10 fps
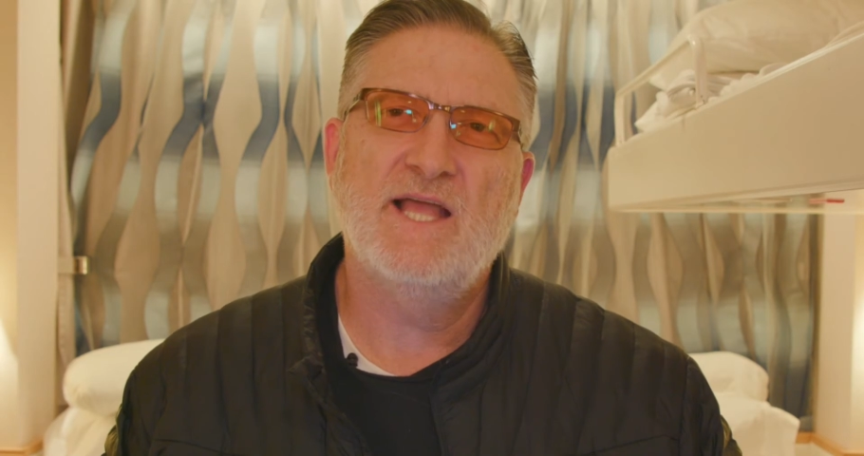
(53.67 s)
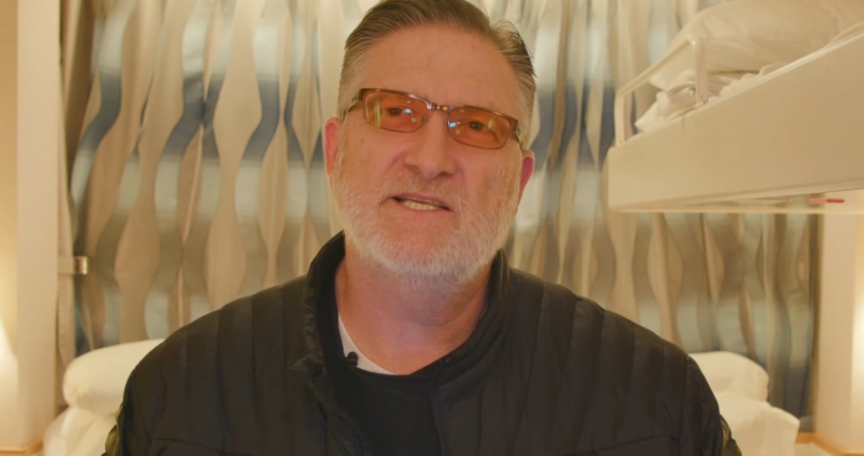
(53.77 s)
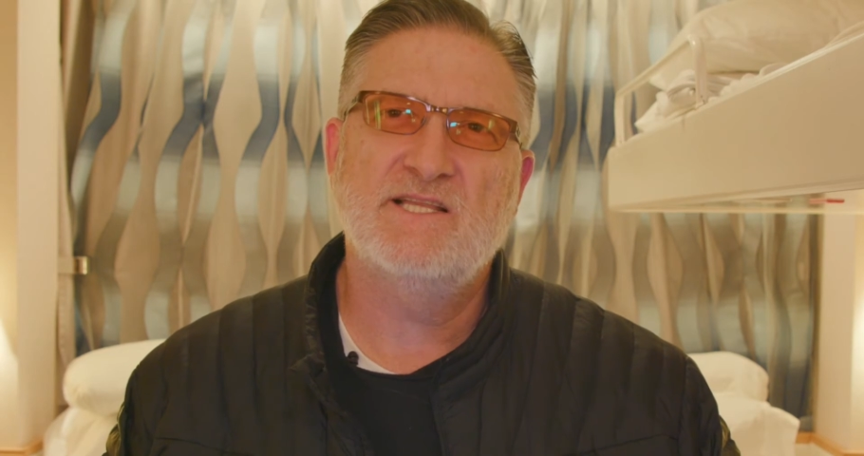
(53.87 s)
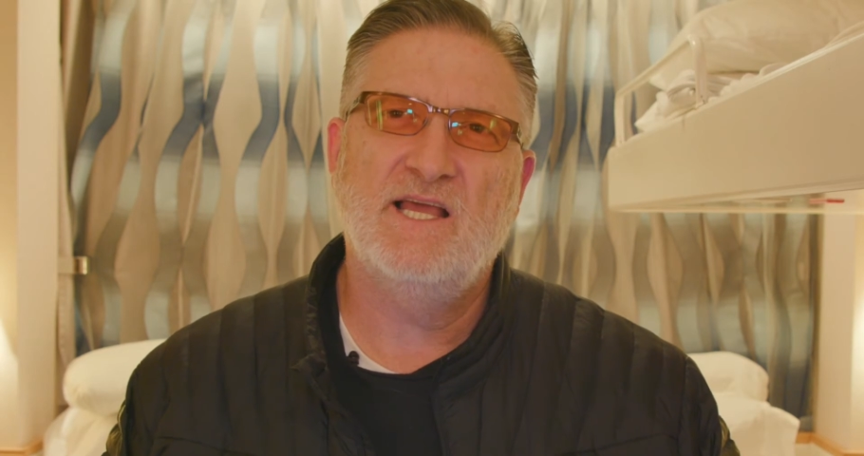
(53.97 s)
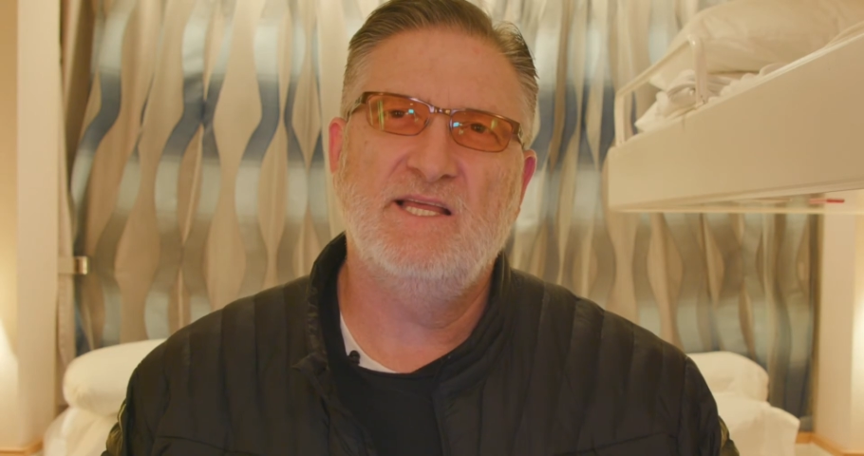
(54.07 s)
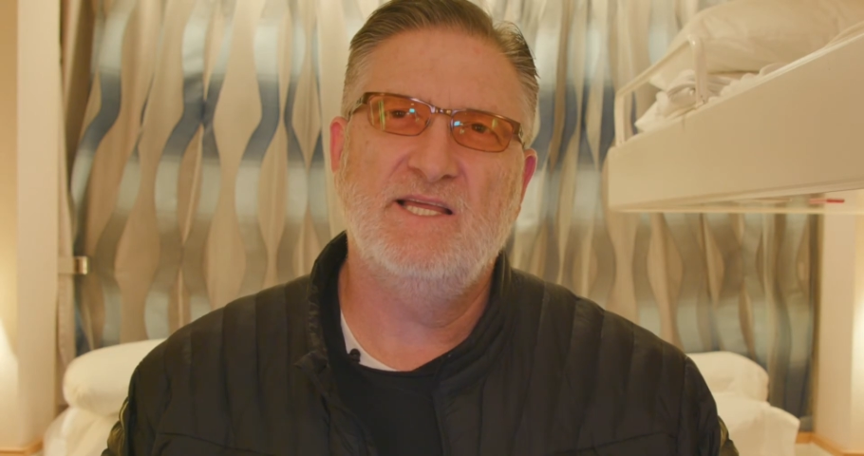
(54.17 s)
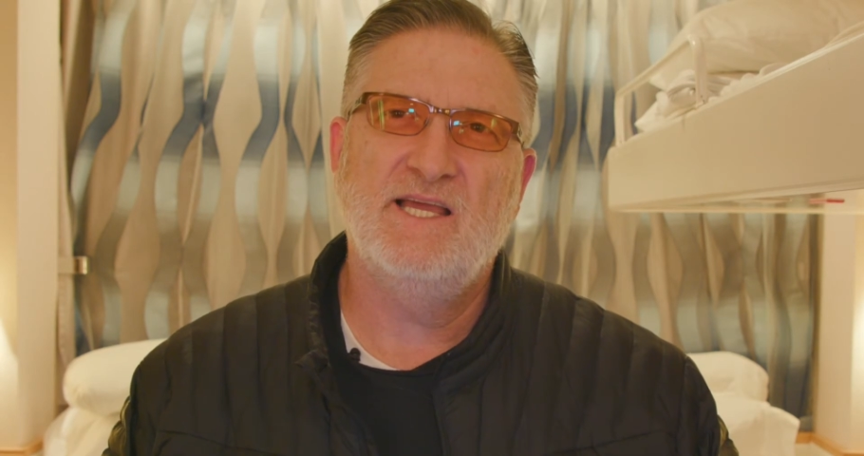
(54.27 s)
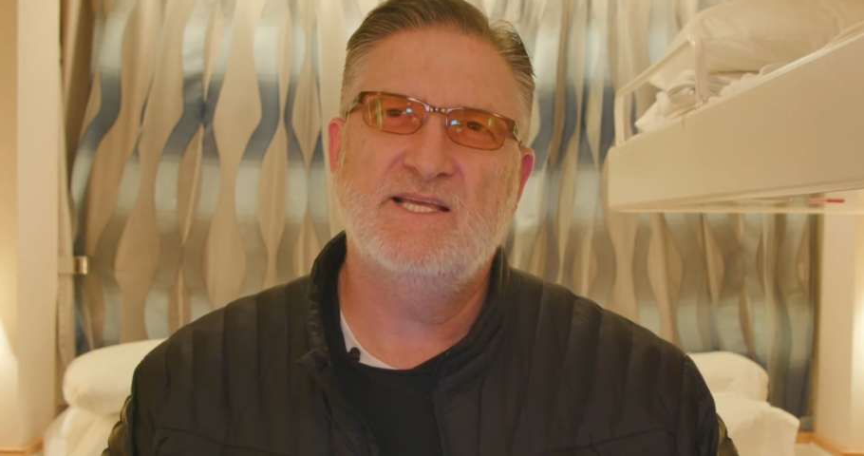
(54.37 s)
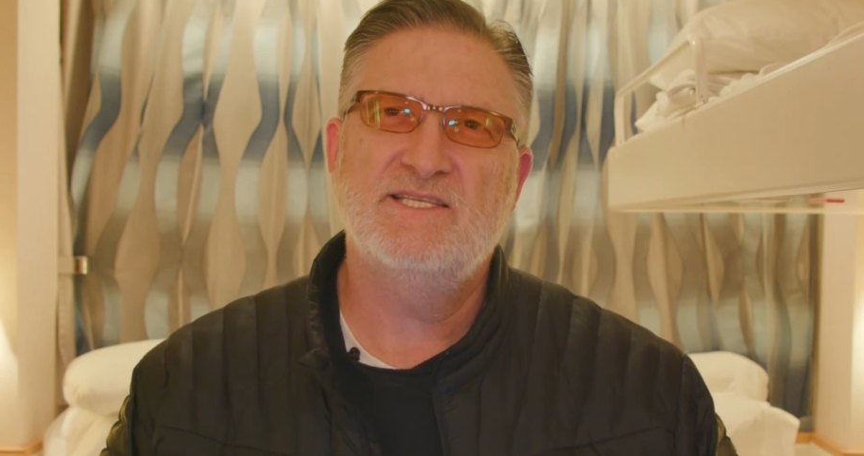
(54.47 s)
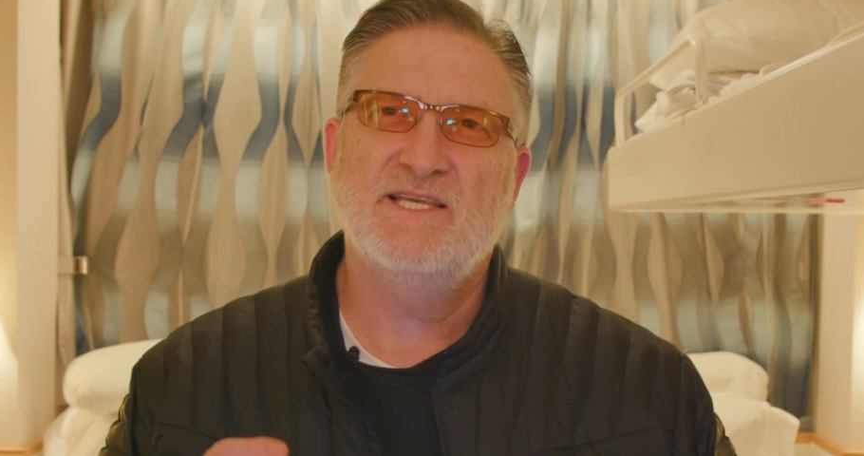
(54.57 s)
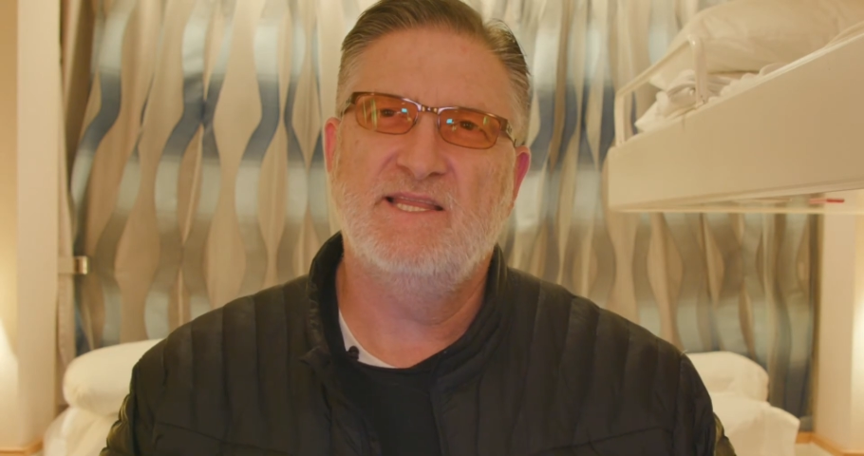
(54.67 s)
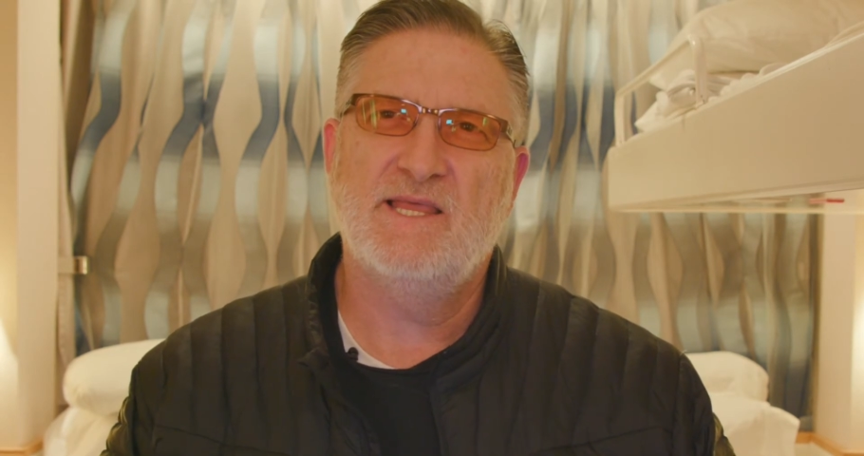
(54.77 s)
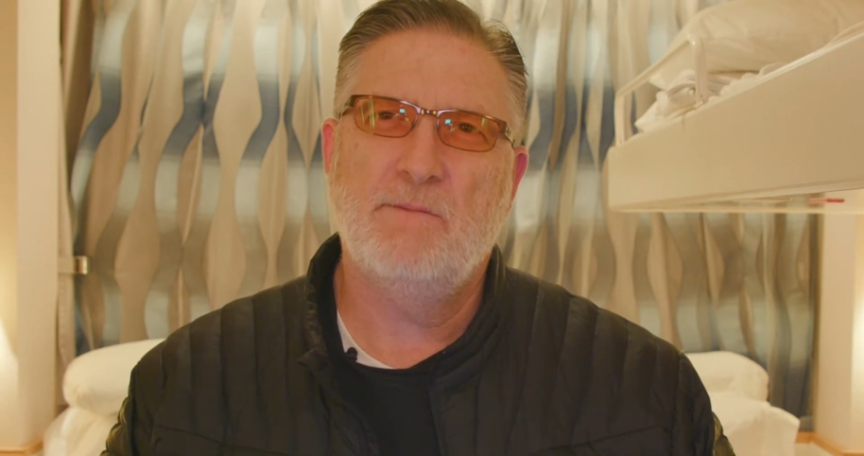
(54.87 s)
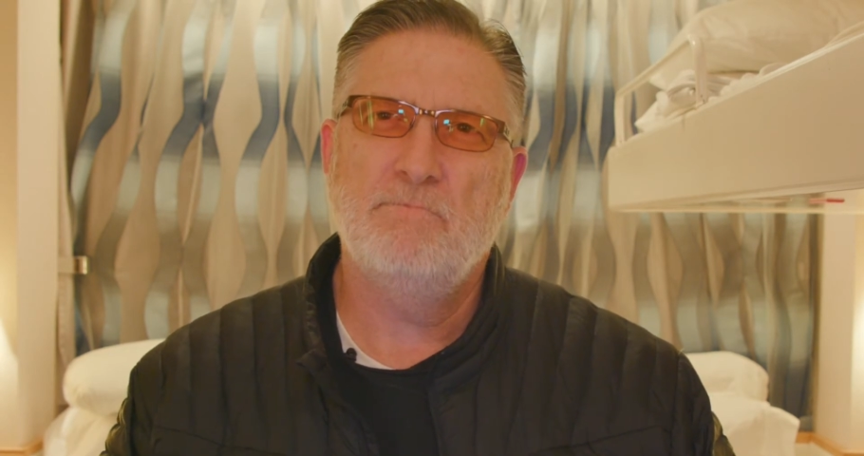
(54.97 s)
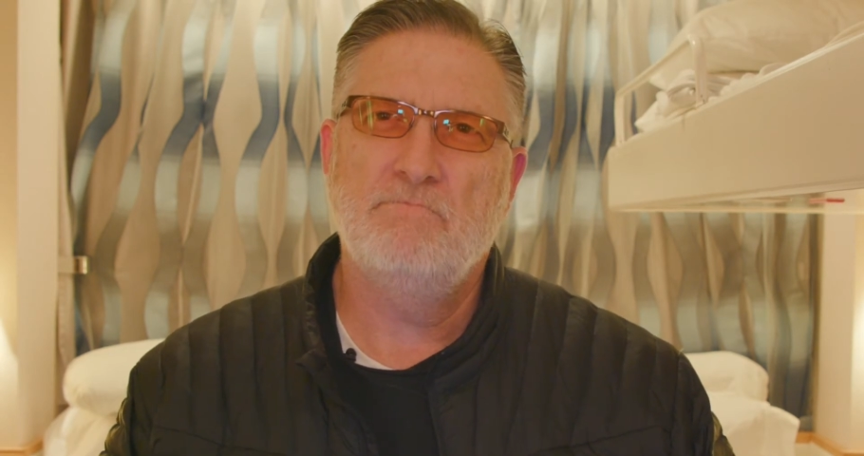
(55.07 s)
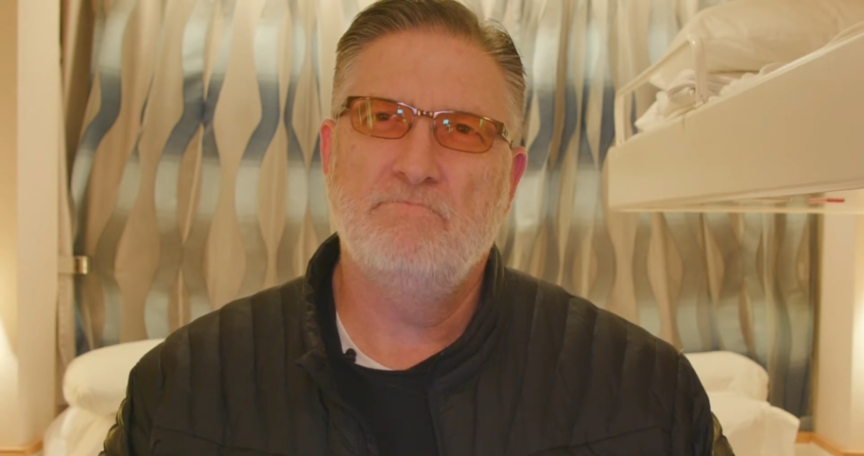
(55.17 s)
and slightly exceed them.